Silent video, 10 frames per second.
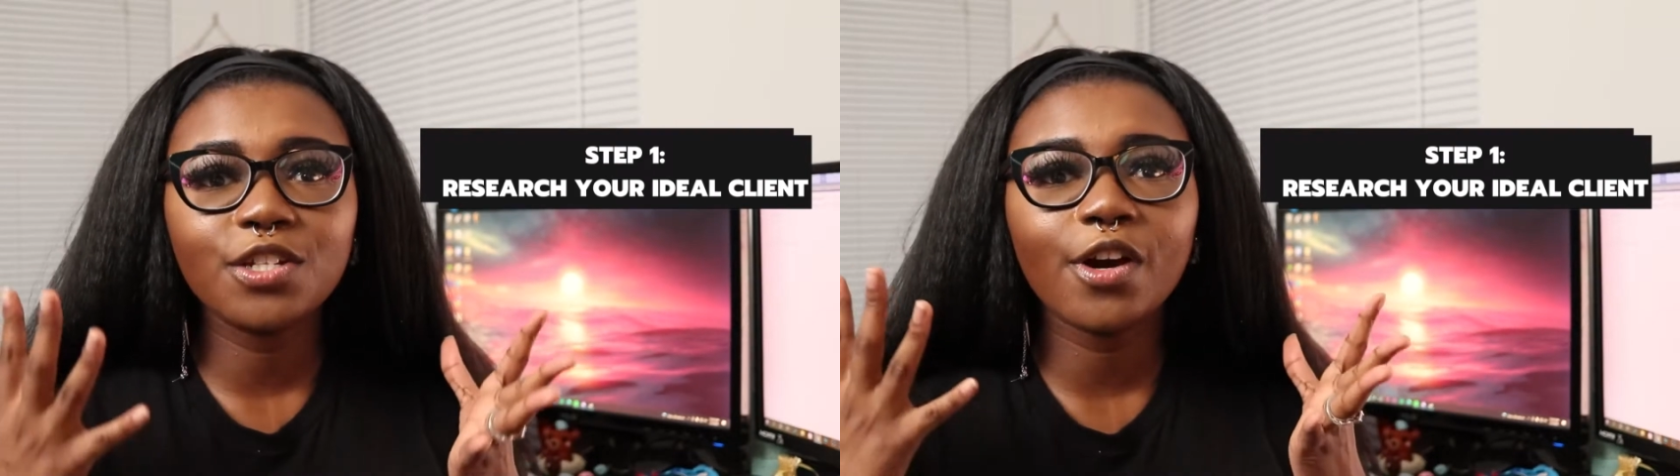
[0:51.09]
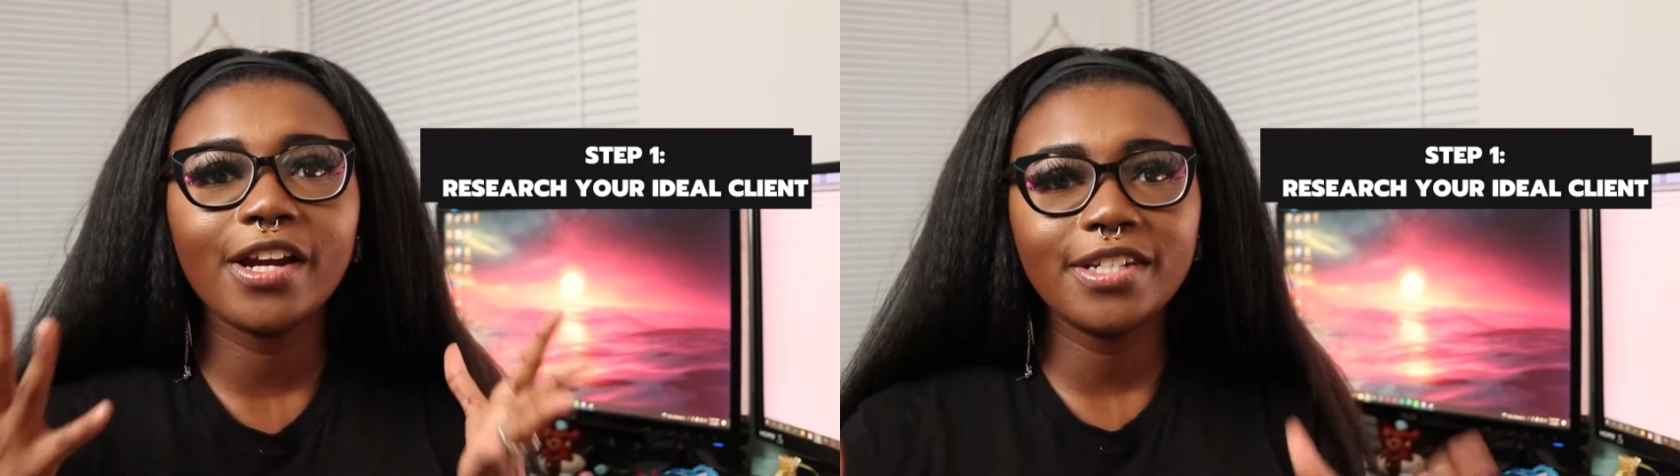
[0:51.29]

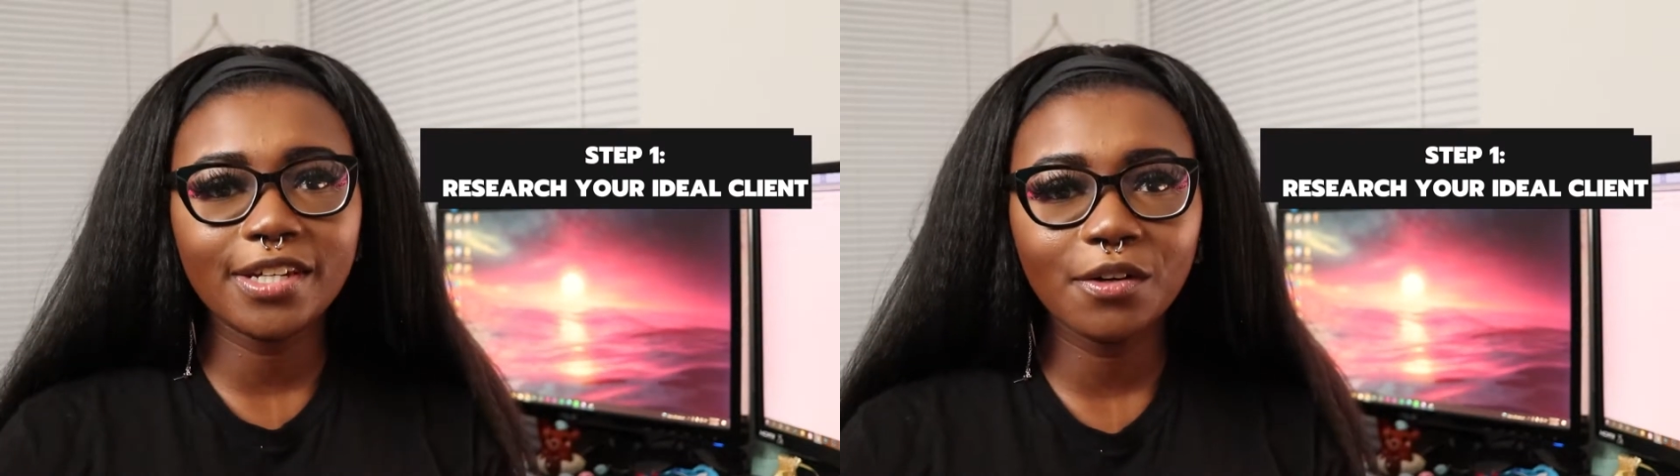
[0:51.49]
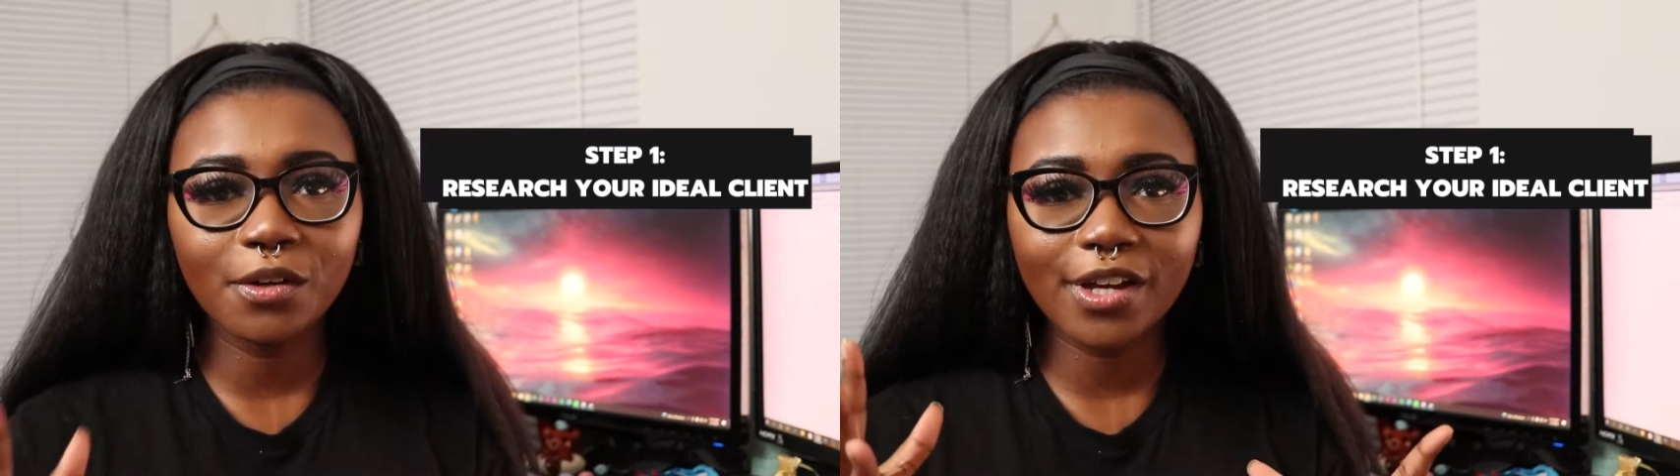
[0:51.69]
your
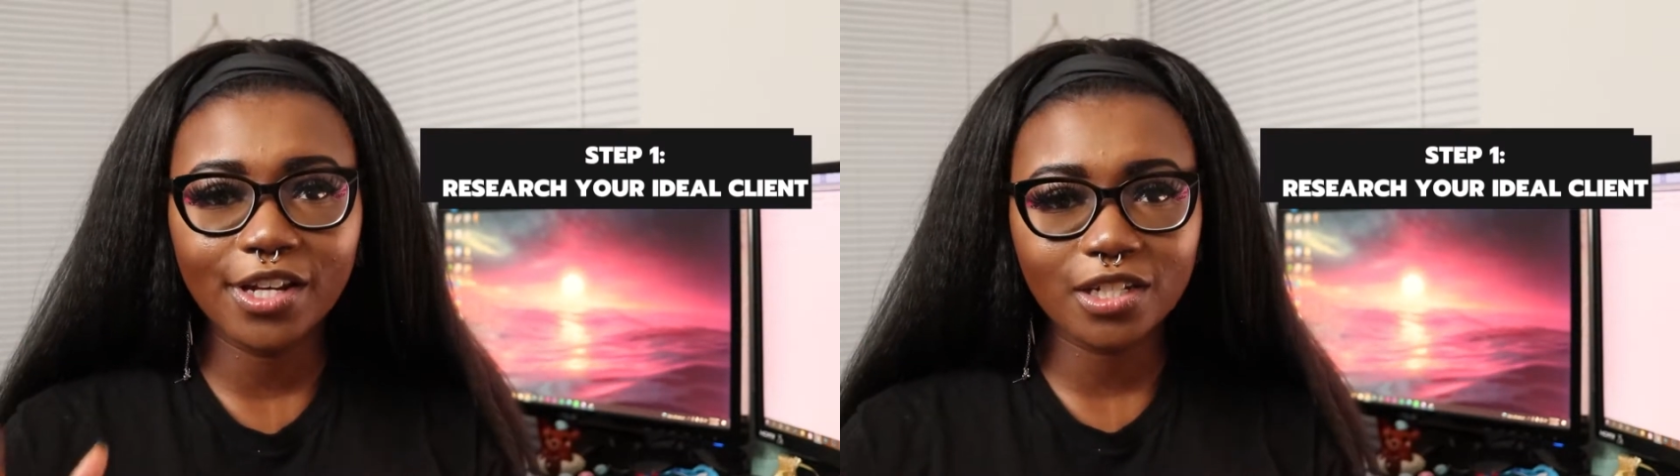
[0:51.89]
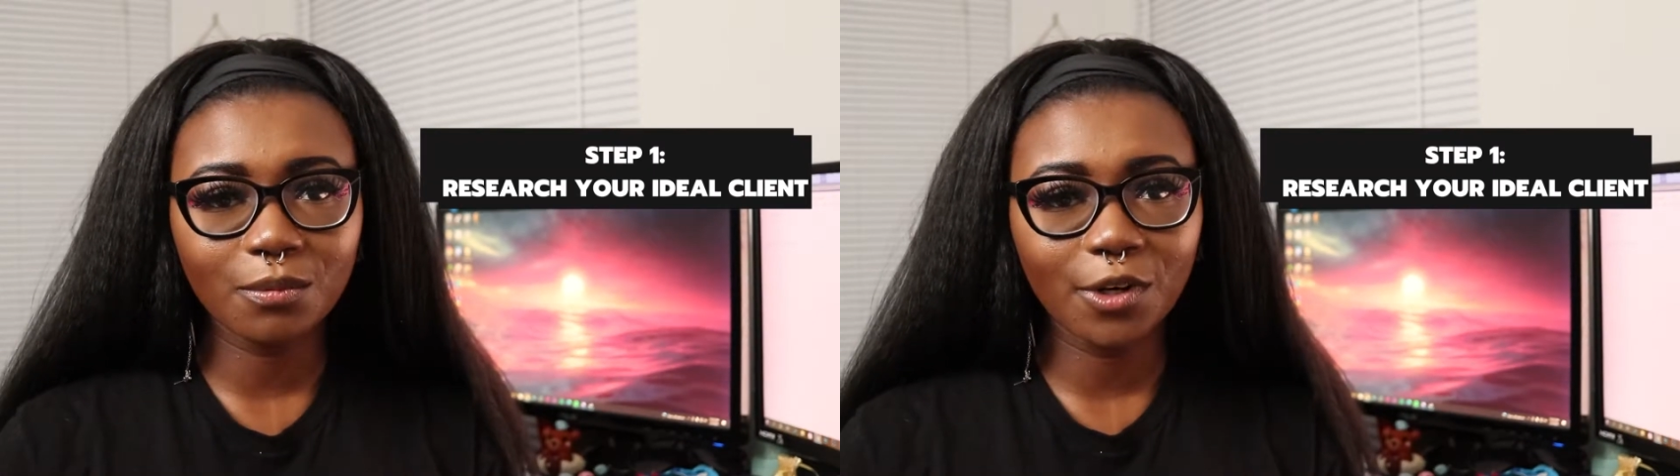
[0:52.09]
ideal
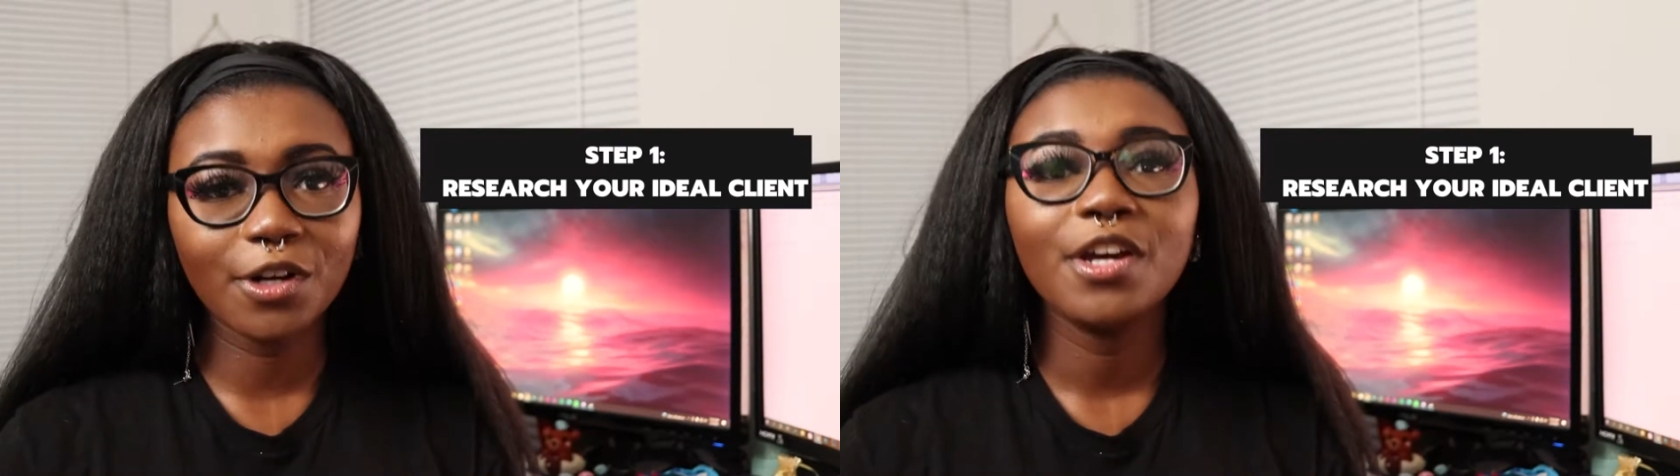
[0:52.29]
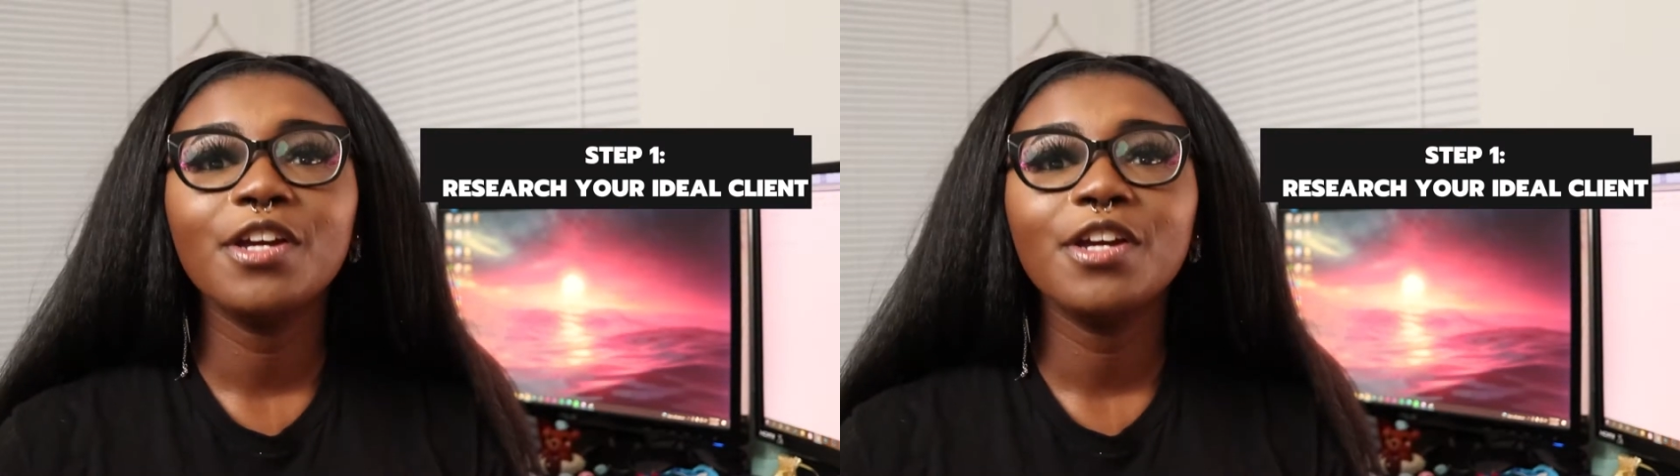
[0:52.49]
customer.